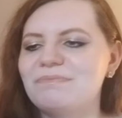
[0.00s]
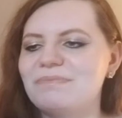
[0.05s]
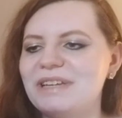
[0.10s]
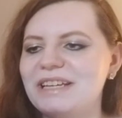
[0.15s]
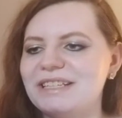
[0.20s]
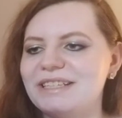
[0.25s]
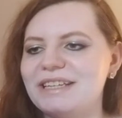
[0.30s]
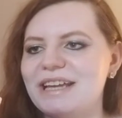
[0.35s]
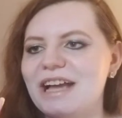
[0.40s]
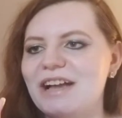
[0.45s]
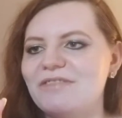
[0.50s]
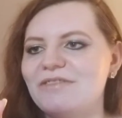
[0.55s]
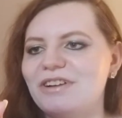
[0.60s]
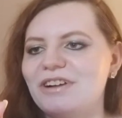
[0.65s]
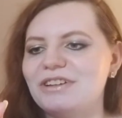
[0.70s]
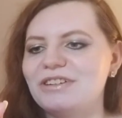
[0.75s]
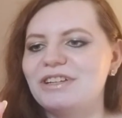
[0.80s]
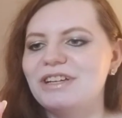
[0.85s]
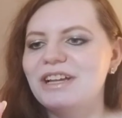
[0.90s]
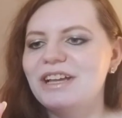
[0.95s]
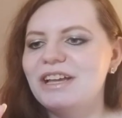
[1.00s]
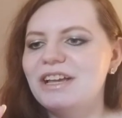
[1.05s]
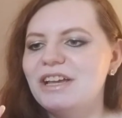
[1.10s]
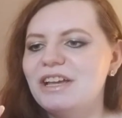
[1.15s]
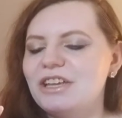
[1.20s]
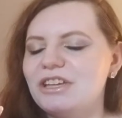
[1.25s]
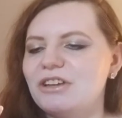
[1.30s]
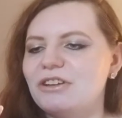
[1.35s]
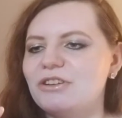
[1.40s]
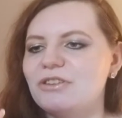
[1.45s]
piece to have on
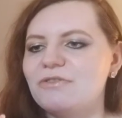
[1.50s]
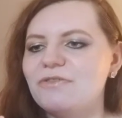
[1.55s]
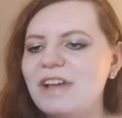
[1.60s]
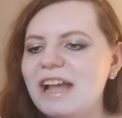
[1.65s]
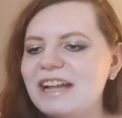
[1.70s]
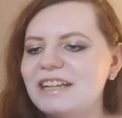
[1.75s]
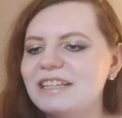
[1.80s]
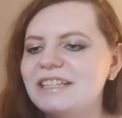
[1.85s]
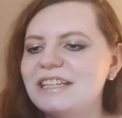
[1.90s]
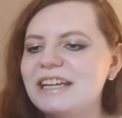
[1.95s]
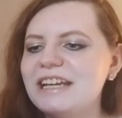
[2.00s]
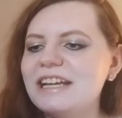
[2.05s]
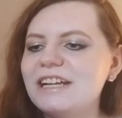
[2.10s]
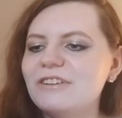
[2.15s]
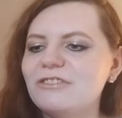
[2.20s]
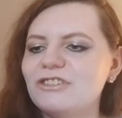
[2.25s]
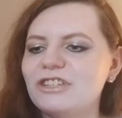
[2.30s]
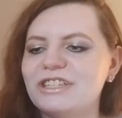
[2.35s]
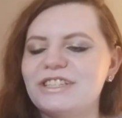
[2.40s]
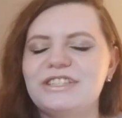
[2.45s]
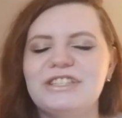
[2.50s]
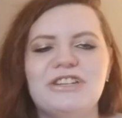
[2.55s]
you know, your vanity or just,